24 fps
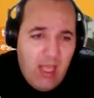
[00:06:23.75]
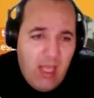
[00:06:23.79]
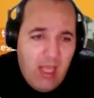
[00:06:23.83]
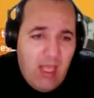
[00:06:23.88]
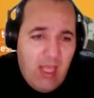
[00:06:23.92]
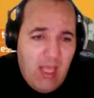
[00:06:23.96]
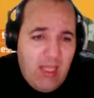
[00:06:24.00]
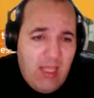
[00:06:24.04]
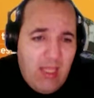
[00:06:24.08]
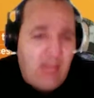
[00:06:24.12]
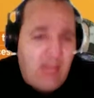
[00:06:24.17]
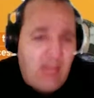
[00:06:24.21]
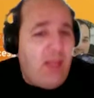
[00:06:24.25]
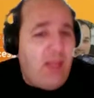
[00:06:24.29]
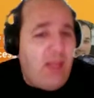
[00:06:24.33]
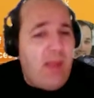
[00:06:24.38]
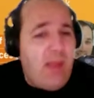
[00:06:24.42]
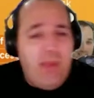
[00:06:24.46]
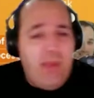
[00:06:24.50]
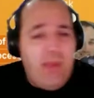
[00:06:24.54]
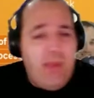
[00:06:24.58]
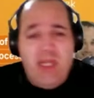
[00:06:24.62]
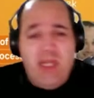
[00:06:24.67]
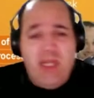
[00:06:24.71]
The team
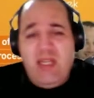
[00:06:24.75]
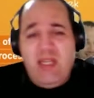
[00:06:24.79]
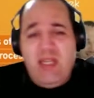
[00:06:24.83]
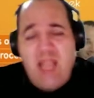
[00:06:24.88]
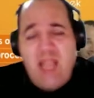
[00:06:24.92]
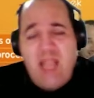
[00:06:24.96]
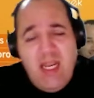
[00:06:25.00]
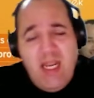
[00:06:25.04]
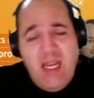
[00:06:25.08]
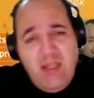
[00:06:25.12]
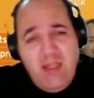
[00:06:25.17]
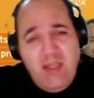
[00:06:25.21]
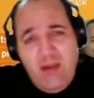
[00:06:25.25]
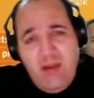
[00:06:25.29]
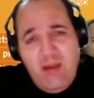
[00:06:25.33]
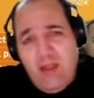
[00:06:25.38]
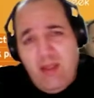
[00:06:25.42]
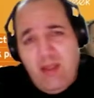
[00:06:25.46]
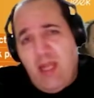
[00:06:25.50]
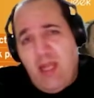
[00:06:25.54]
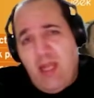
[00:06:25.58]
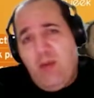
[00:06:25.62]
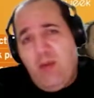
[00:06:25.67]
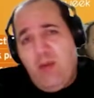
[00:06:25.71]
members are tired.
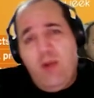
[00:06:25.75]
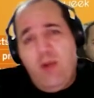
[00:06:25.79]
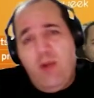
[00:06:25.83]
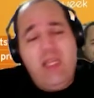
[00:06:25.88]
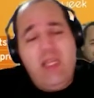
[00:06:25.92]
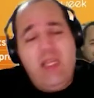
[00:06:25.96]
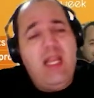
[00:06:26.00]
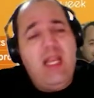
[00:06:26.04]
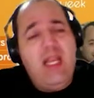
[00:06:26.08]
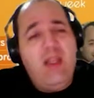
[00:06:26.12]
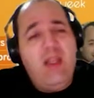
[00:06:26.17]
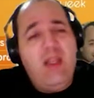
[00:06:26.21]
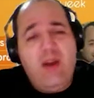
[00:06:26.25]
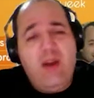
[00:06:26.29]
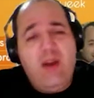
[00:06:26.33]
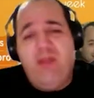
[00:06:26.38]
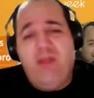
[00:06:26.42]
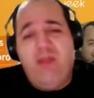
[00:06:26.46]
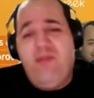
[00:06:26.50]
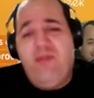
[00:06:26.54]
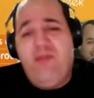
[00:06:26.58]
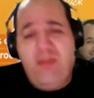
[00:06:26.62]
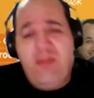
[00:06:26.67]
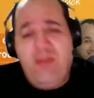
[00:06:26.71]
They are working a lot
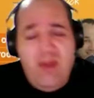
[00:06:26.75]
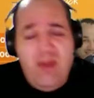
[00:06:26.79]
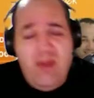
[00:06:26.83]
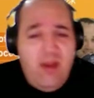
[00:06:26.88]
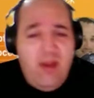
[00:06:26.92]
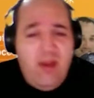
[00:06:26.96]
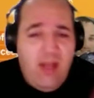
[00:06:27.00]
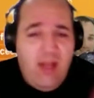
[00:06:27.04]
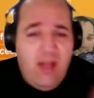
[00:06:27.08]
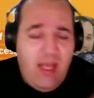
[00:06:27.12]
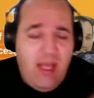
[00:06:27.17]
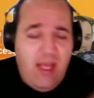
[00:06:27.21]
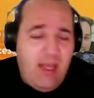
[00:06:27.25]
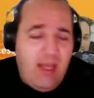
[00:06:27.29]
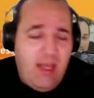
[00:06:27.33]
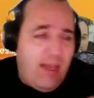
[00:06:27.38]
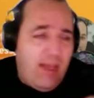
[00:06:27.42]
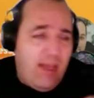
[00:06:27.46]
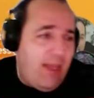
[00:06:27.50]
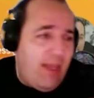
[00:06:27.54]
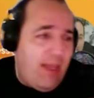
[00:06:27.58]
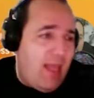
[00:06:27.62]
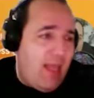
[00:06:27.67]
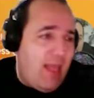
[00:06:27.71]
of
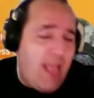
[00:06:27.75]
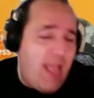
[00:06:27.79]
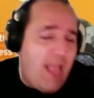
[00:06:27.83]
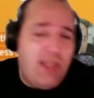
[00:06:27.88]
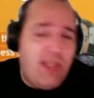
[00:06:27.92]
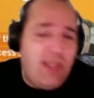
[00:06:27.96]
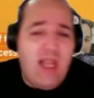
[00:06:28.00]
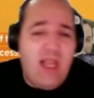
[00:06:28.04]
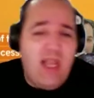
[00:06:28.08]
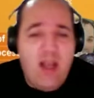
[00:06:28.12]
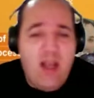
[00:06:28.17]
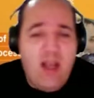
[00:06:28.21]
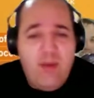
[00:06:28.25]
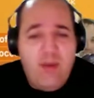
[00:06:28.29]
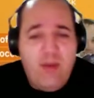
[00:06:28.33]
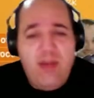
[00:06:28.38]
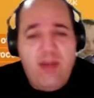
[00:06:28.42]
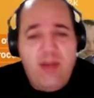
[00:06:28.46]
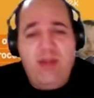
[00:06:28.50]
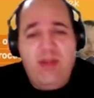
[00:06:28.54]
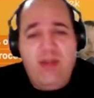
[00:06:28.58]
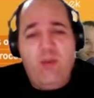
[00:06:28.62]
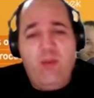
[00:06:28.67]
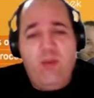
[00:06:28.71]
extra
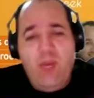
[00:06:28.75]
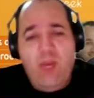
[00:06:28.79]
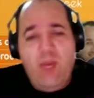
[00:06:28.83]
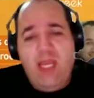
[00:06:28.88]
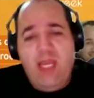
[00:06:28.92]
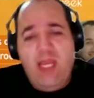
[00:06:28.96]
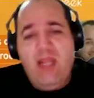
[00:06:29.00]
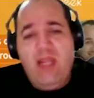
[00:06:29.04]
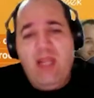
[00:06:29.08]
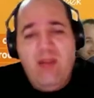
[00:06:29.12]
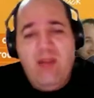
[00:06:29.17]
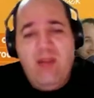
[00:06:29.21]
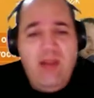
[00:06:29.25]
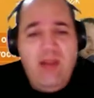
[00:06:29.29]
hours, weekends.